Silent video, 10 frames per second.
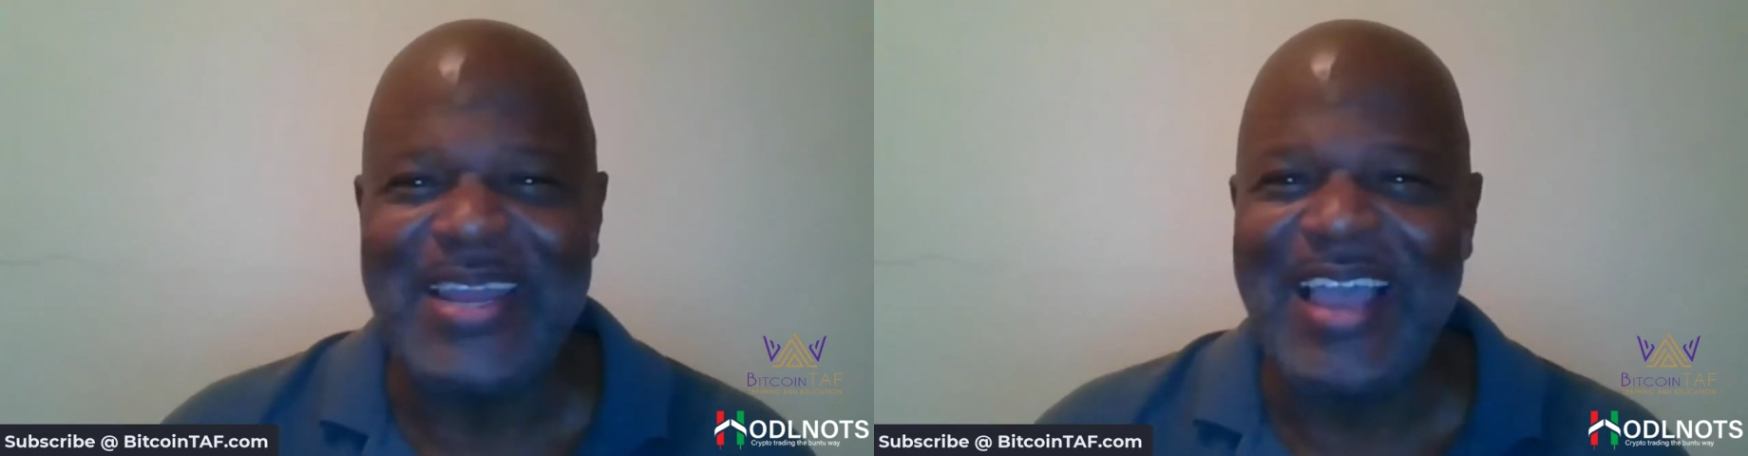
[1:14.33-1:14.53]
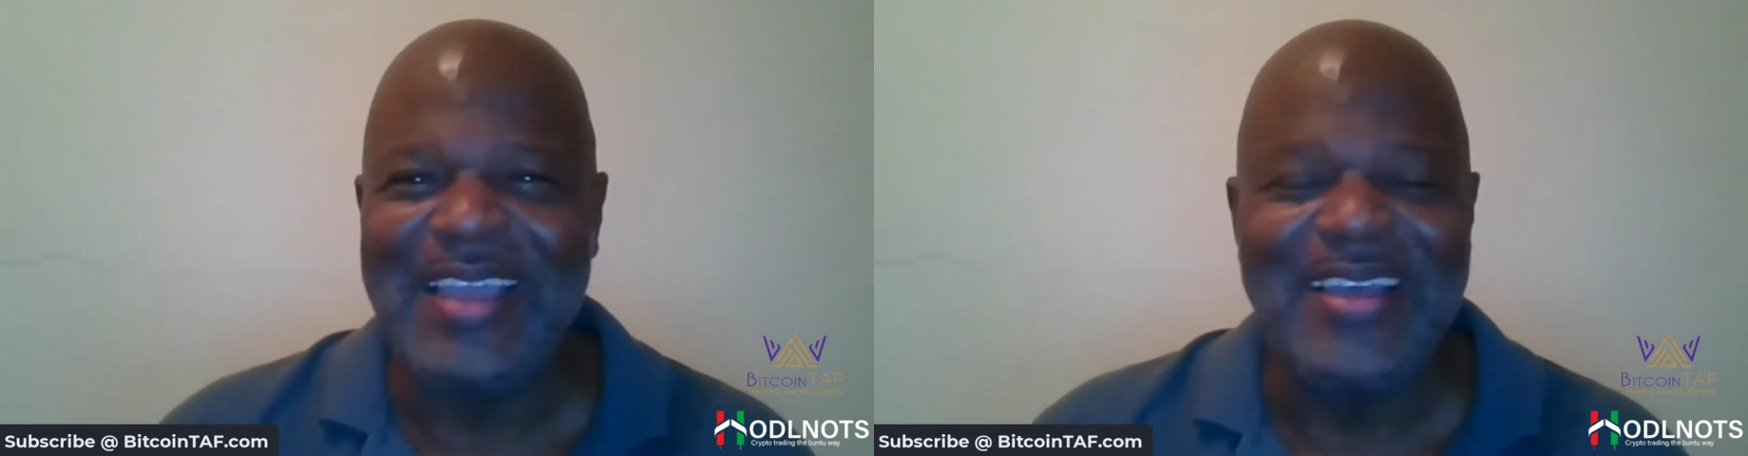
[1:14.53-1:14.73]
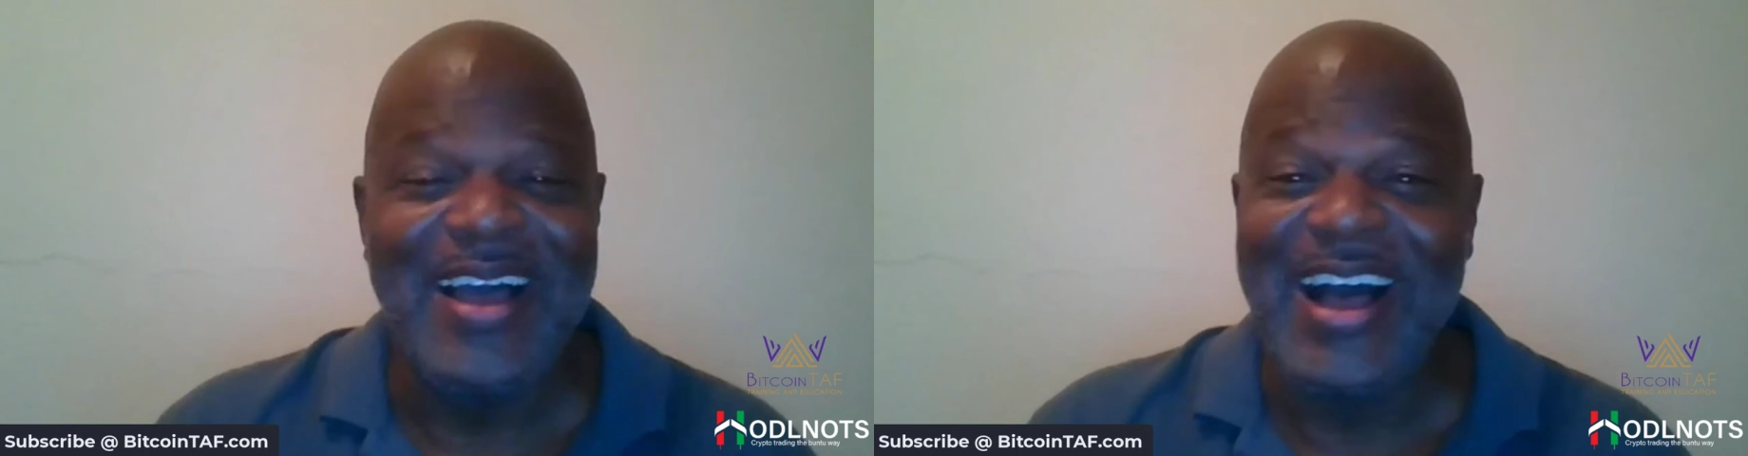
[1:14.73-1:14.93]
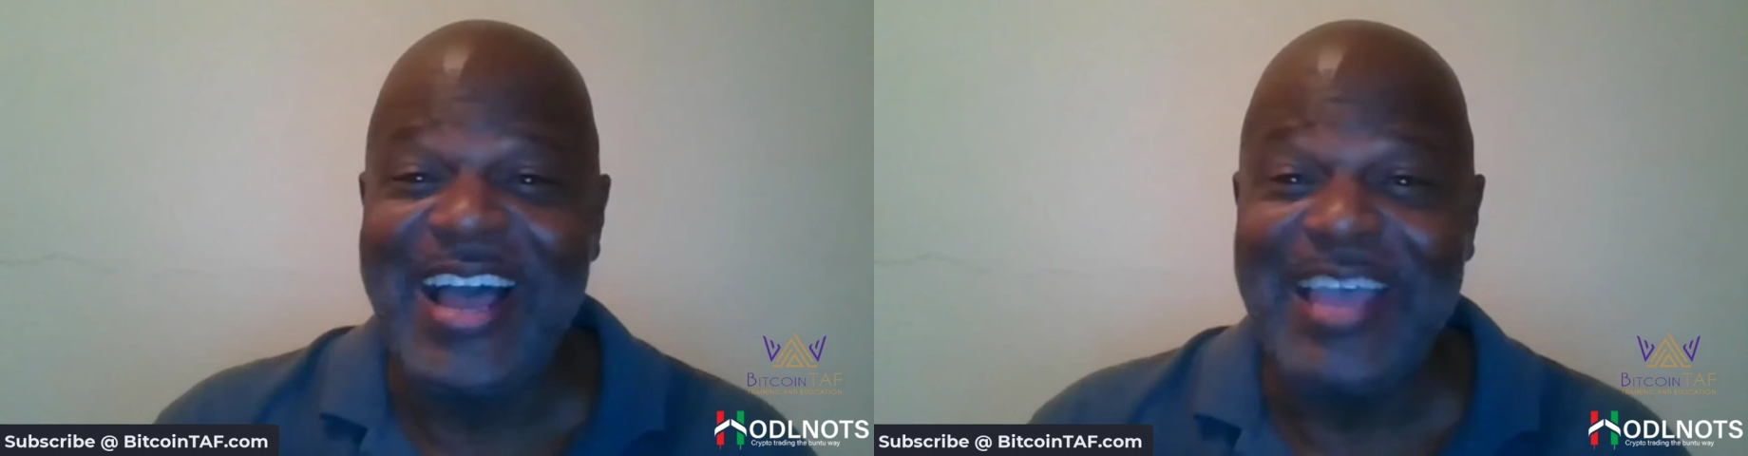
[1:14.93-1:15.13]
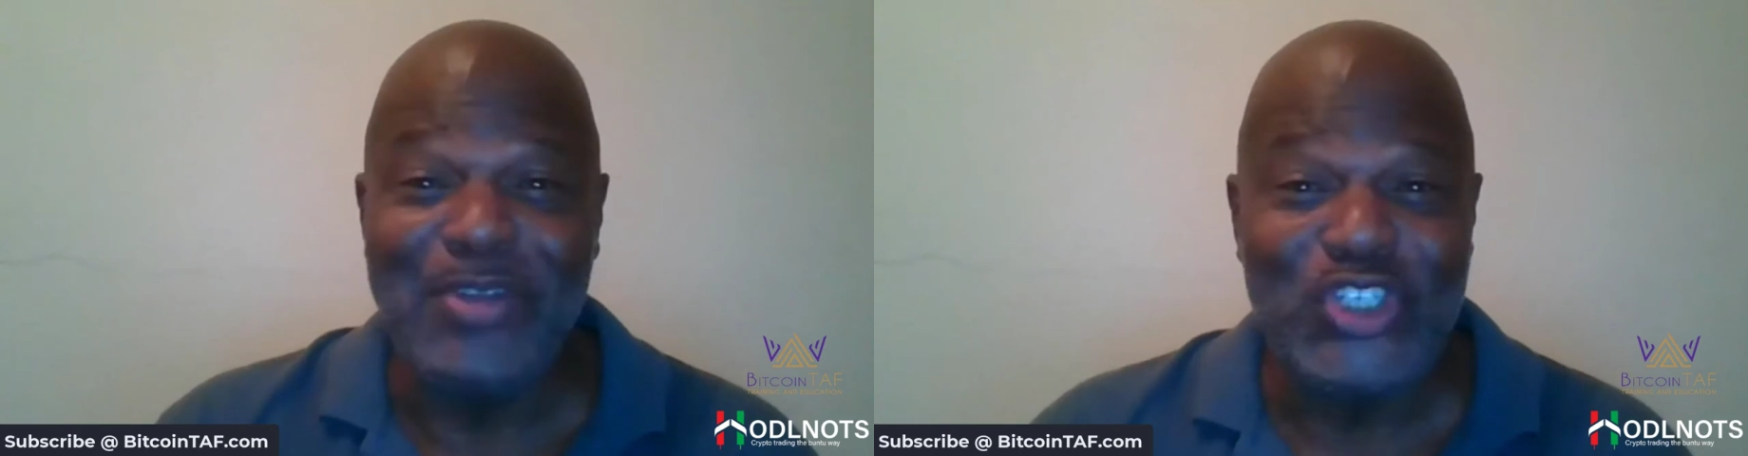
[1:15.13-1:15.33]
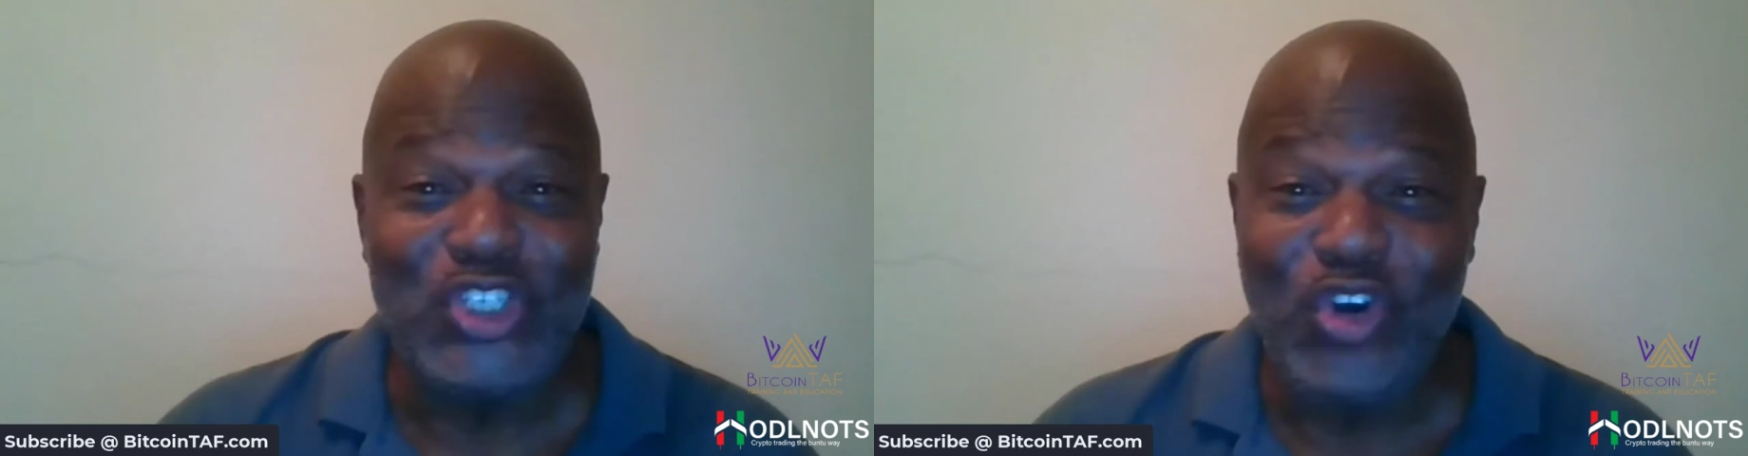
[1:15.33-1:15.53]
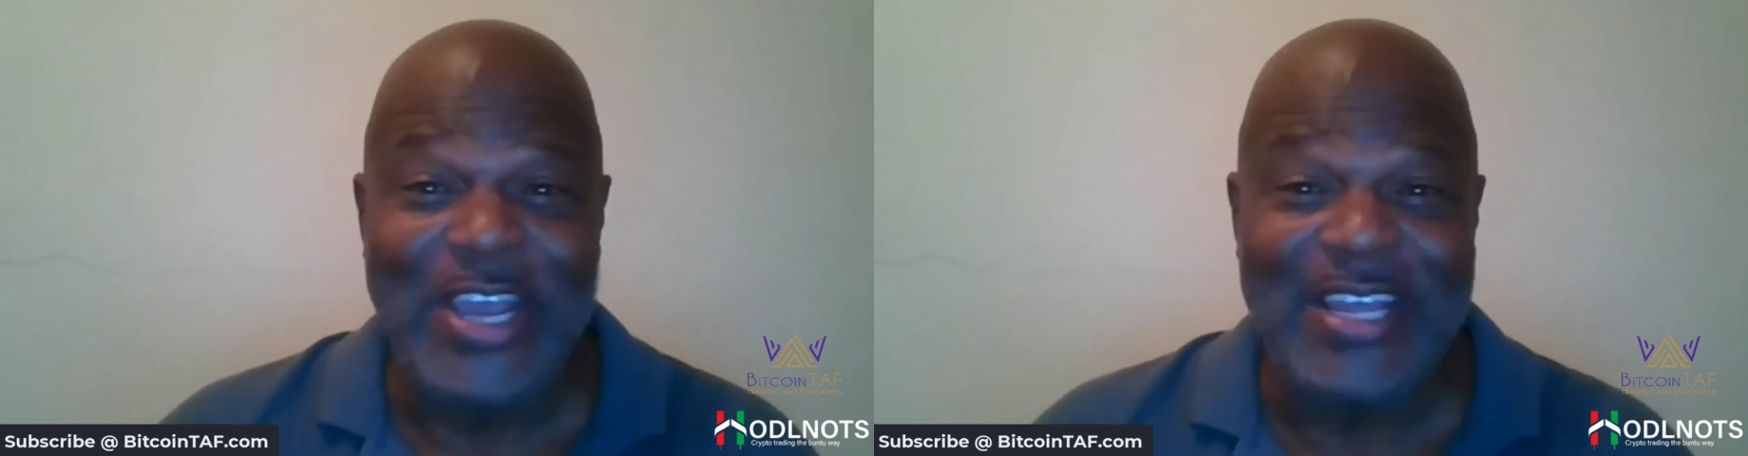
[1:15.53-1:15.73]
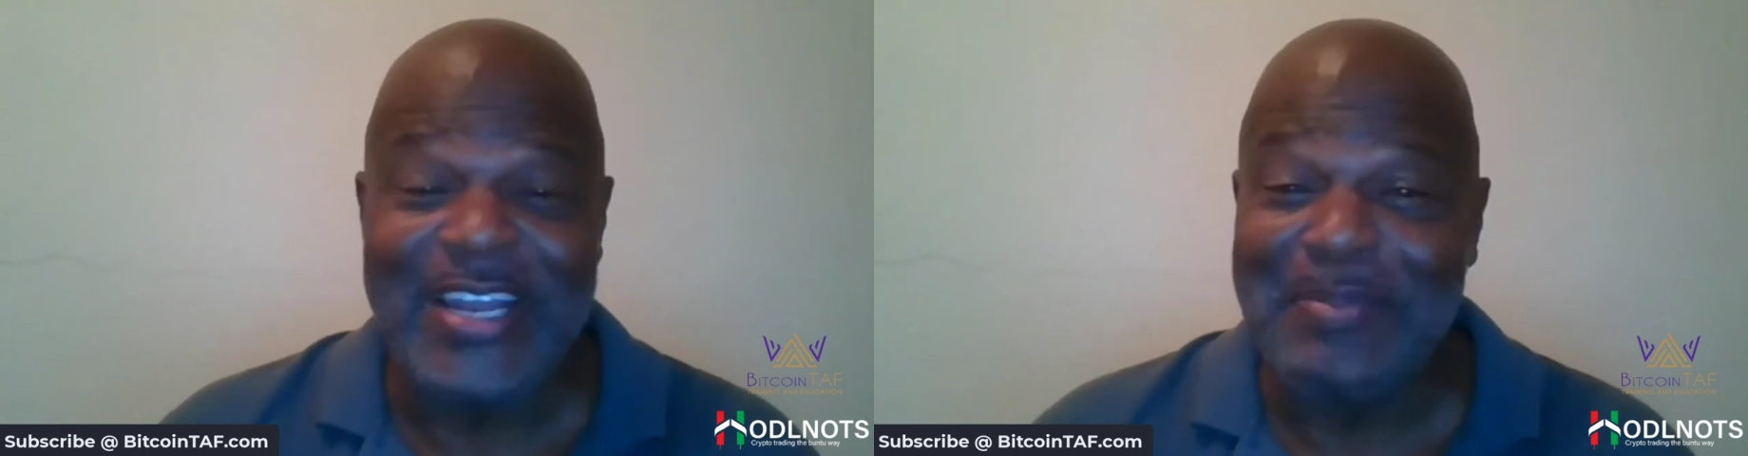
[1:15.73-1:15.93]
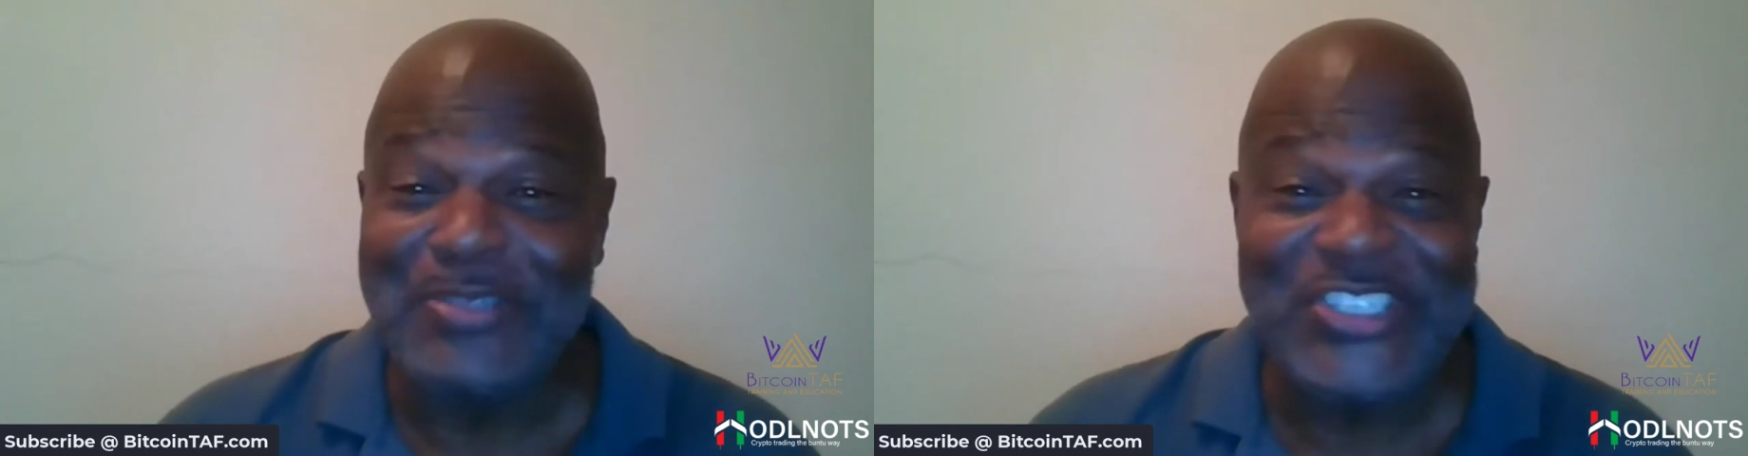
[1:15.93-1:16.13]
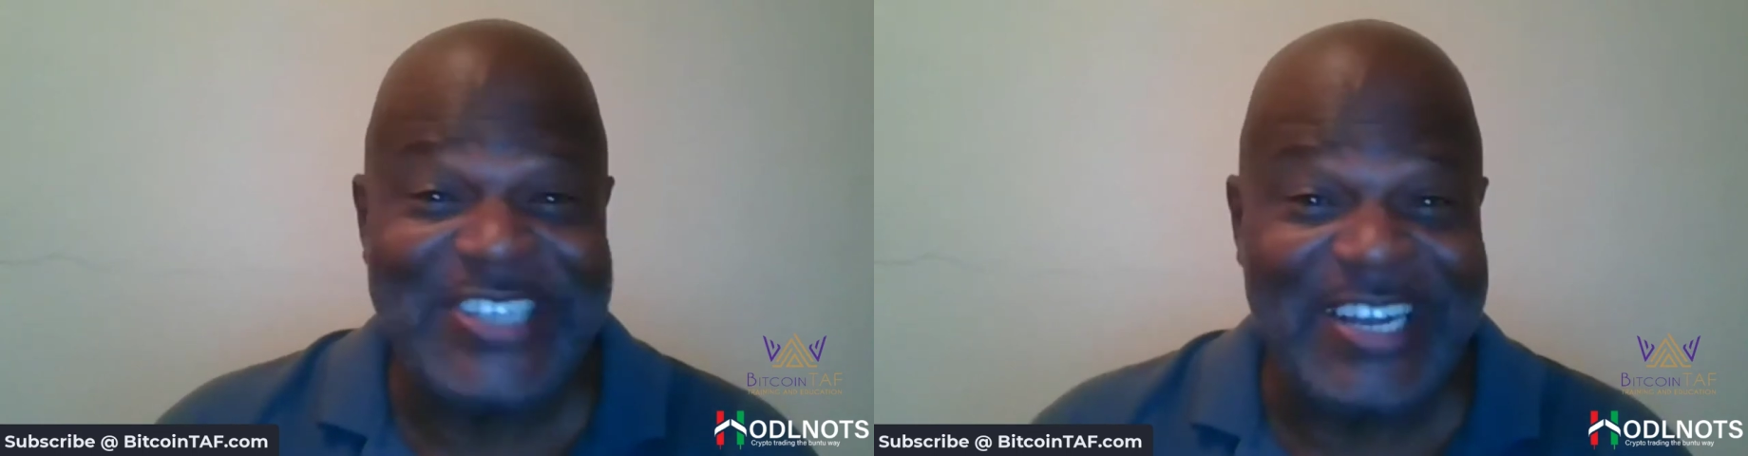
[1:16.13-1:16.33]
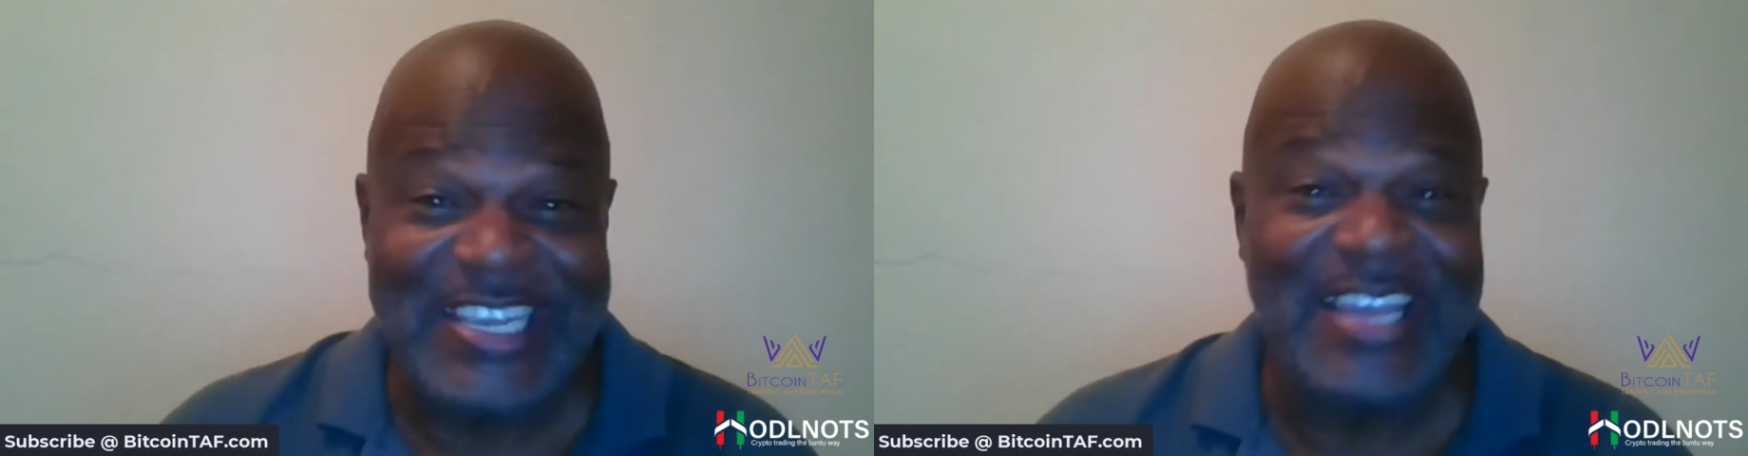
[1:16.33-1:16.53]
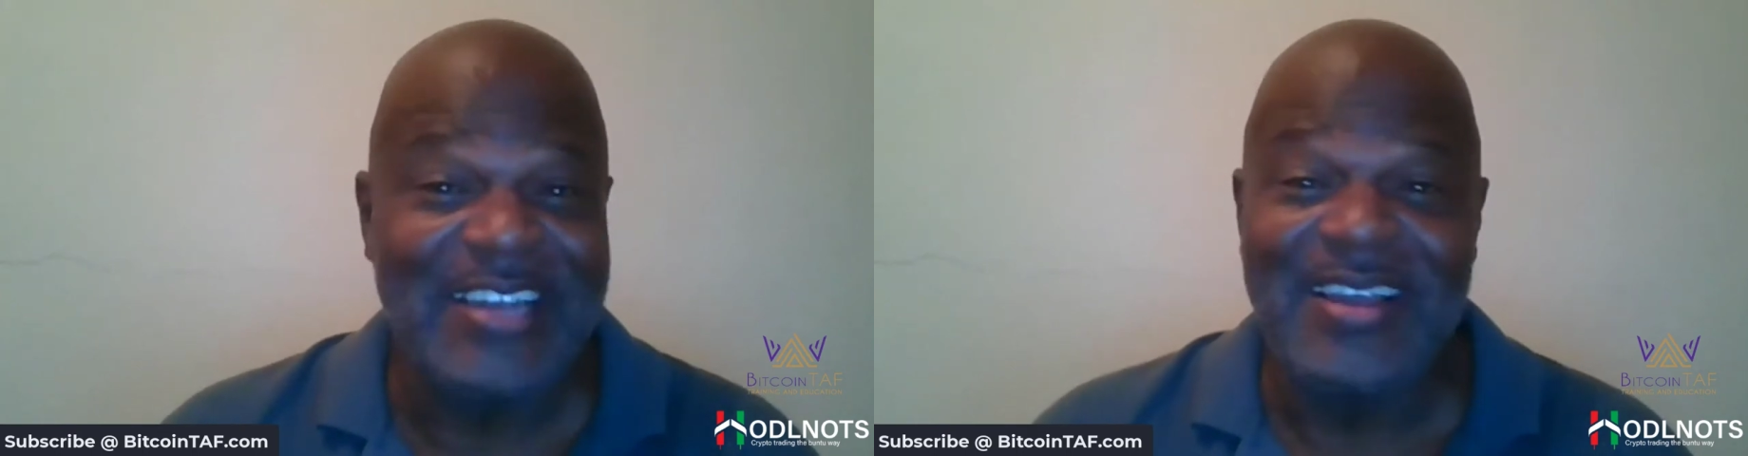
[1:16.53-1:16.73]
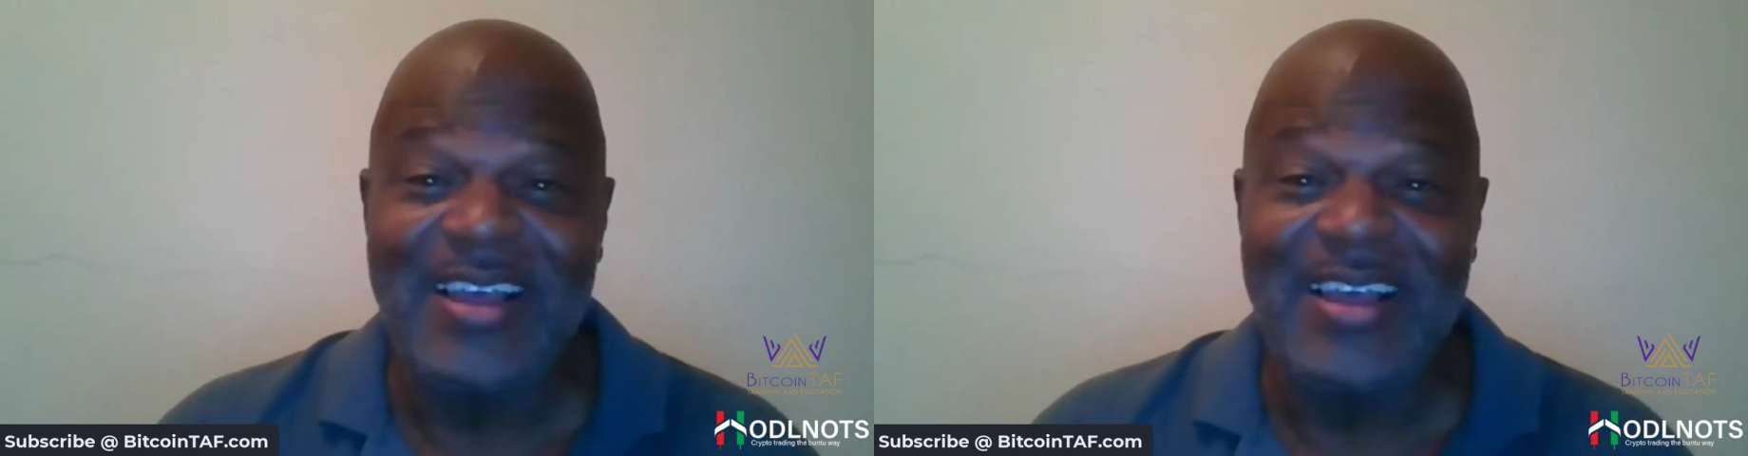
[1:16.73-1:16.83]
I I am enjoying it. I'm studying.